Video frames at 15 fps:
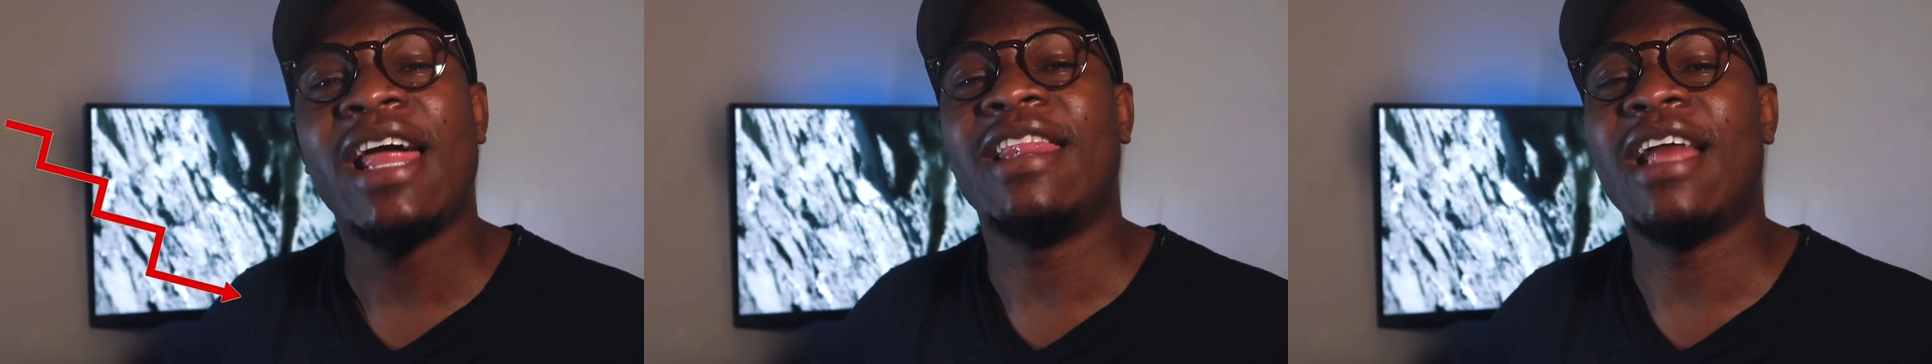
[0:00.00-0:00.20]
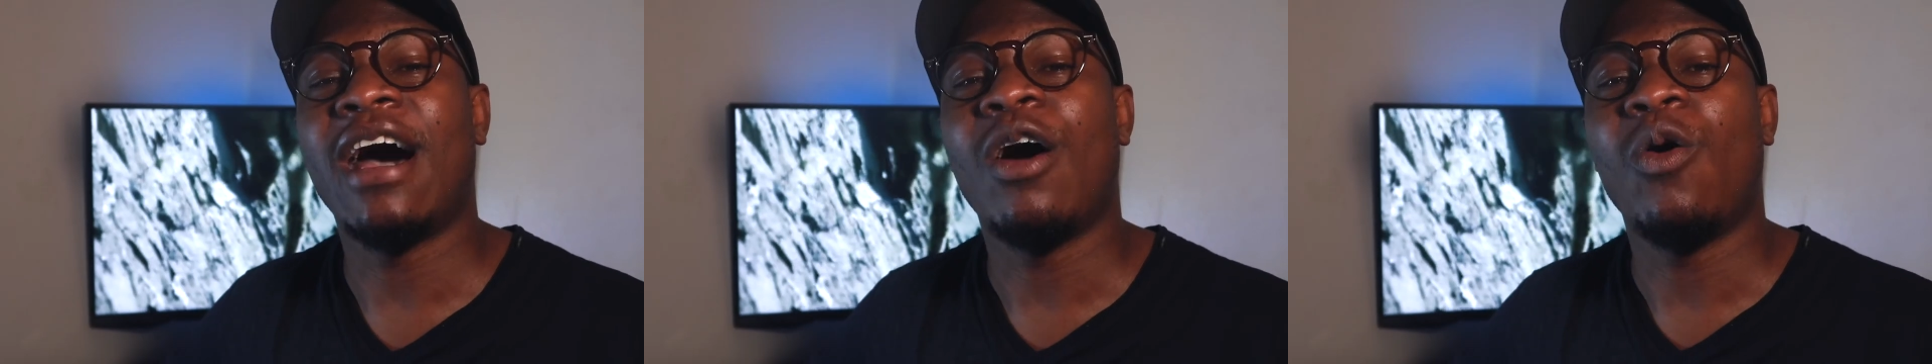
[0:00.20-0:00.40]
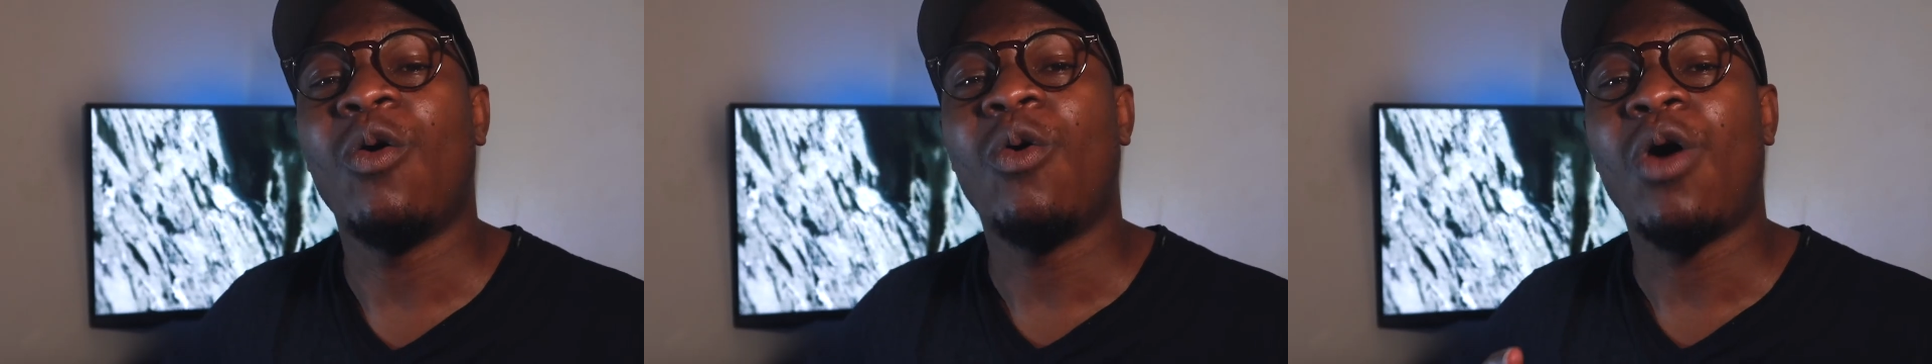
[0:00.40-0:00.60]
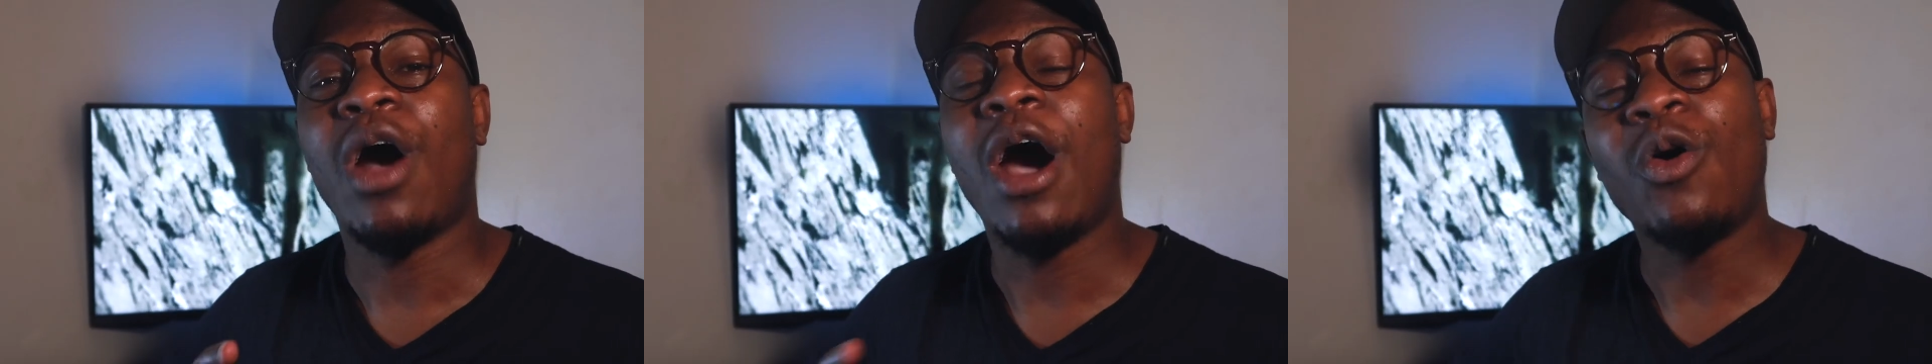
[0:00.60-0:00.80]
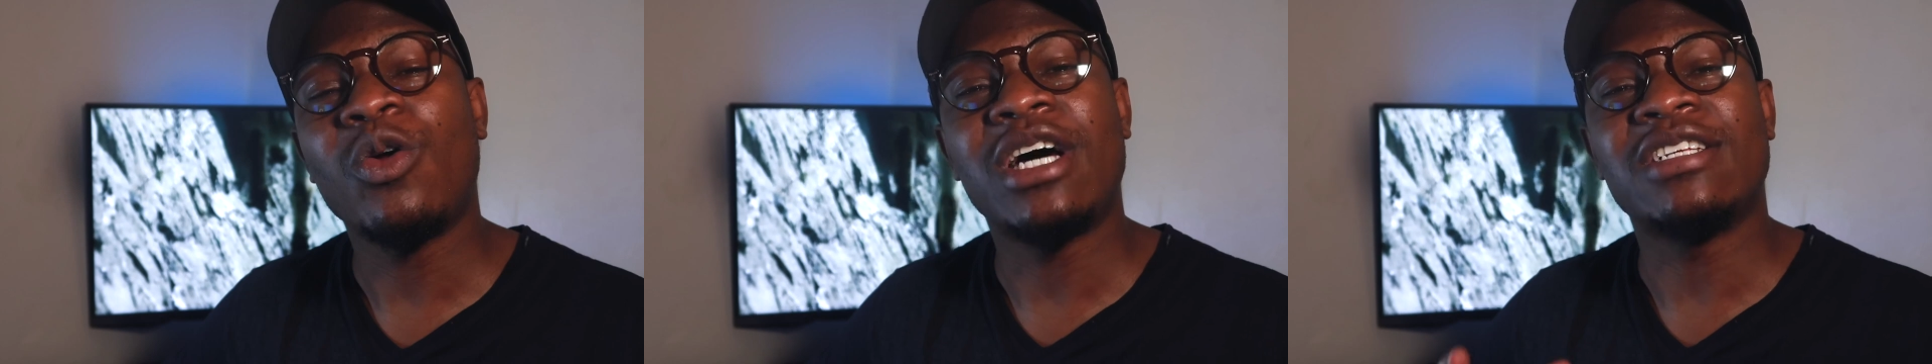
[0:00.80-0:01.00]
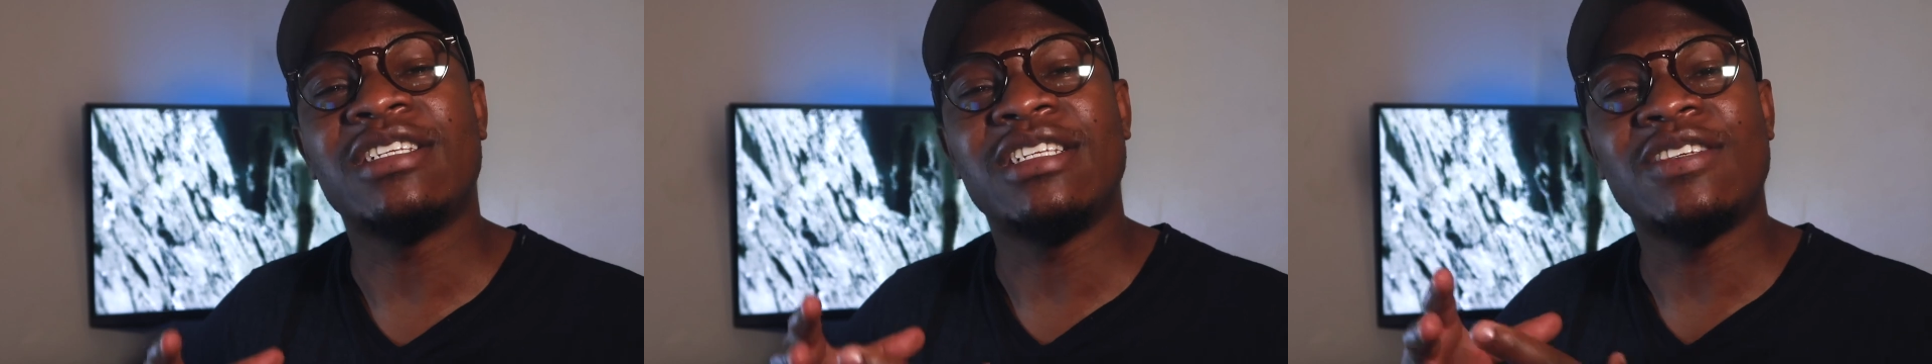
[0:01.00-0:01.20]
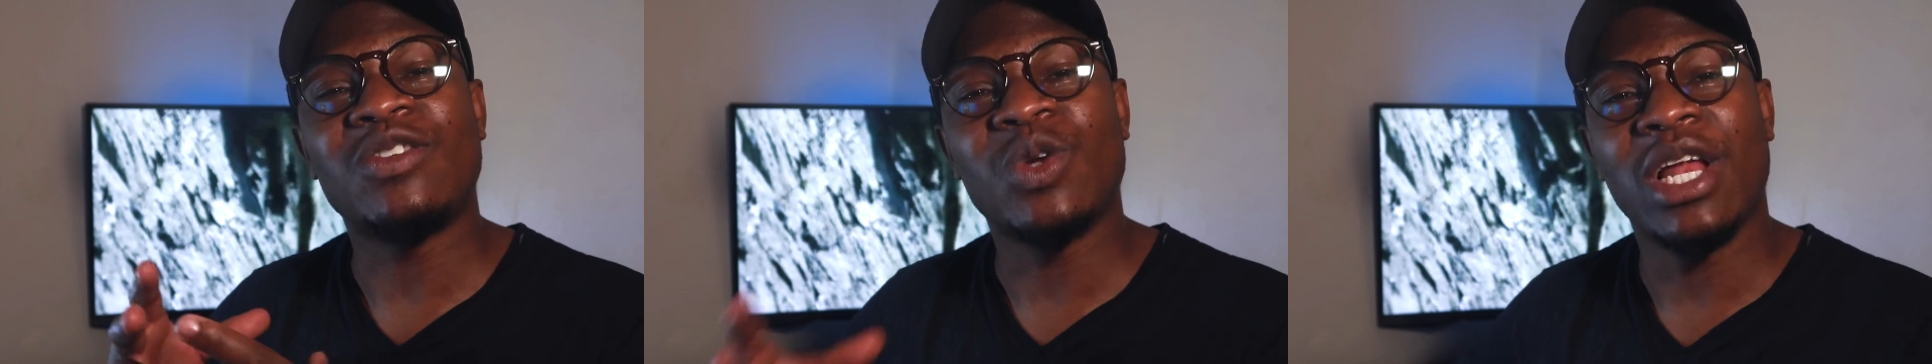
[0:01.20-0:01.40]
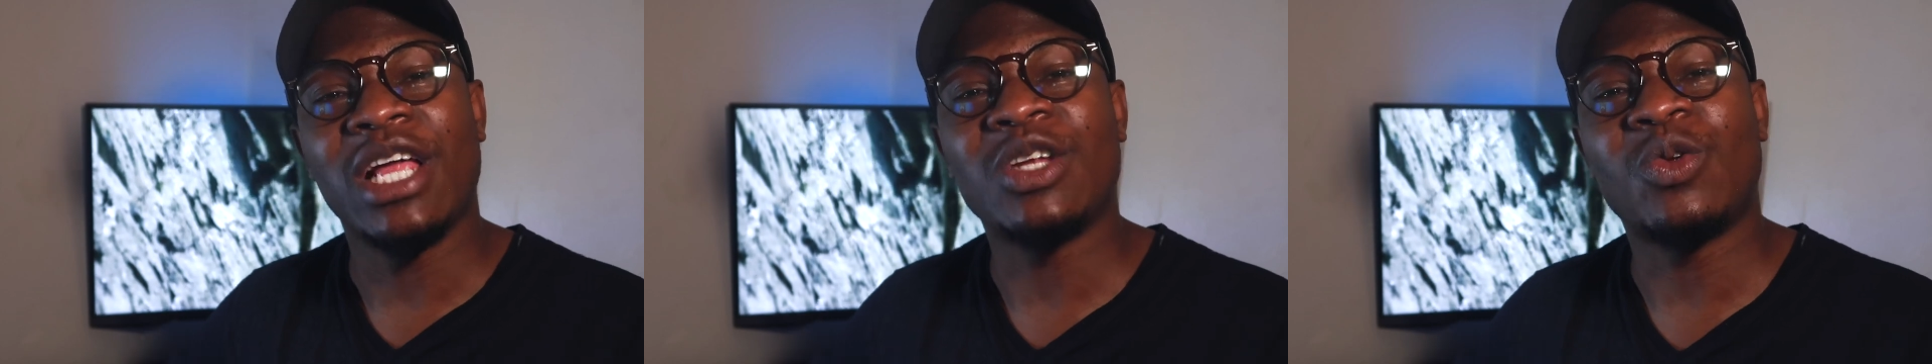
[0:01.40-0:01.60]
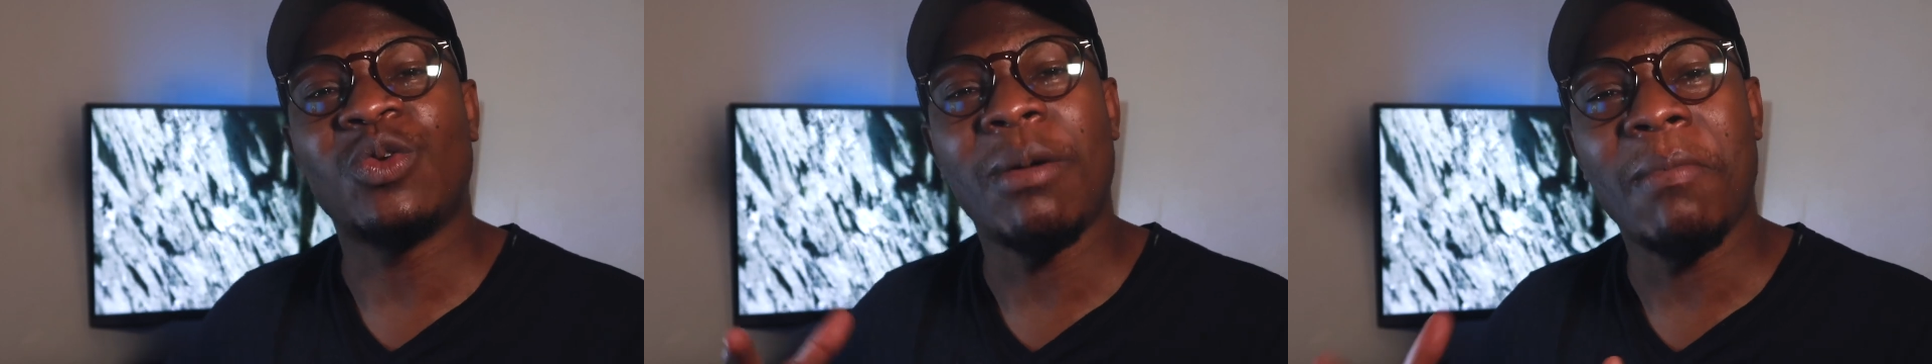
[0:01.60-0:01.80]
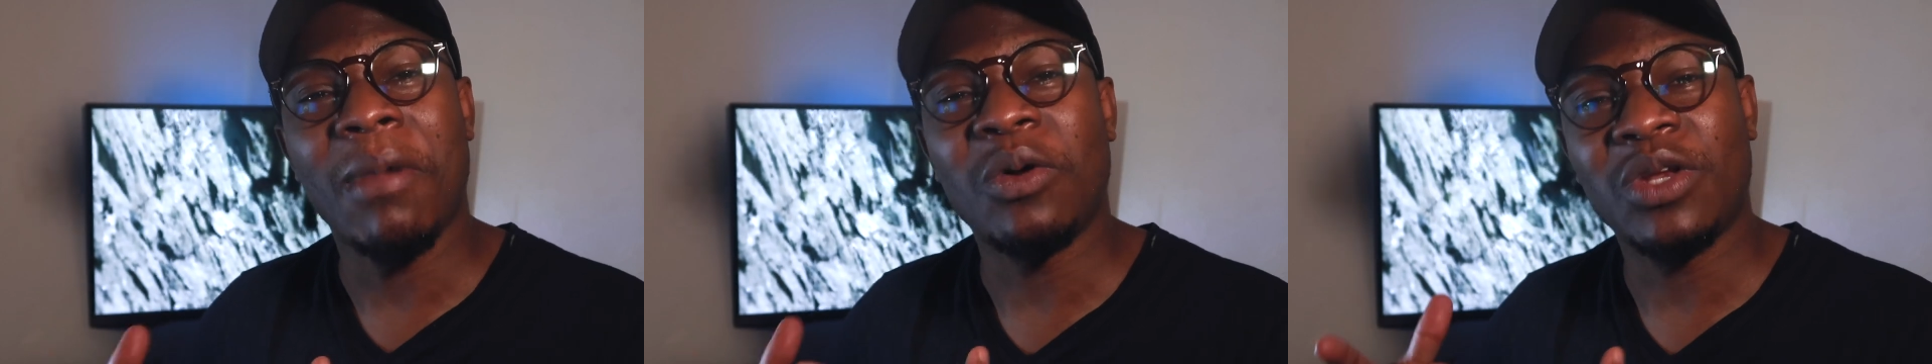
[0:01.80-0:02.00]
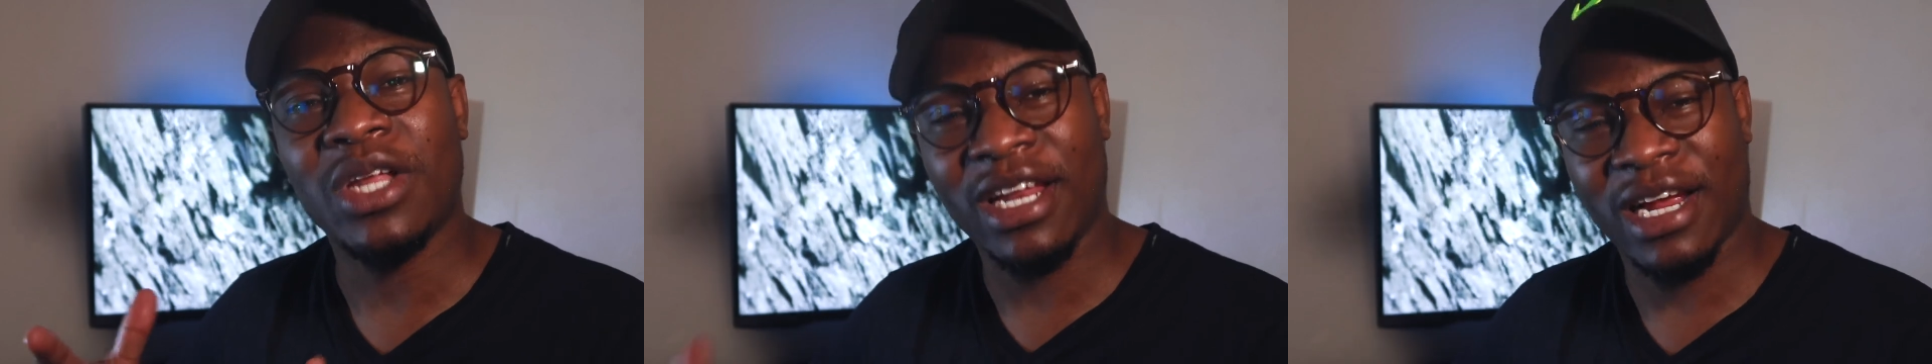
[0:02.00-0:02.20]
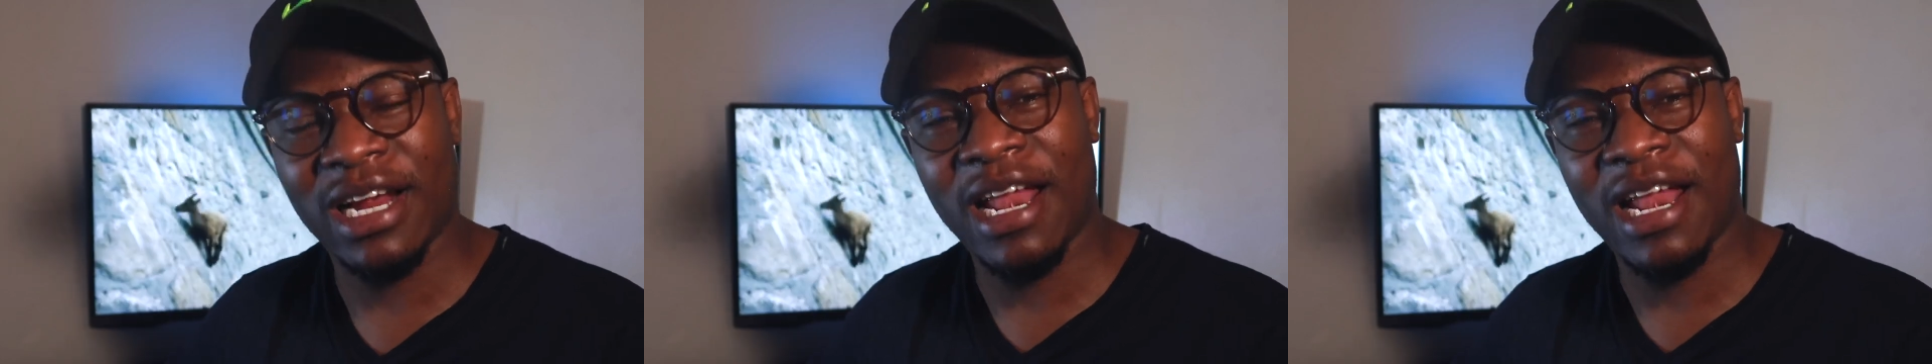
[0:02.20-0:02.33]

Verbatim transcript: Now, how does this relate to the mountain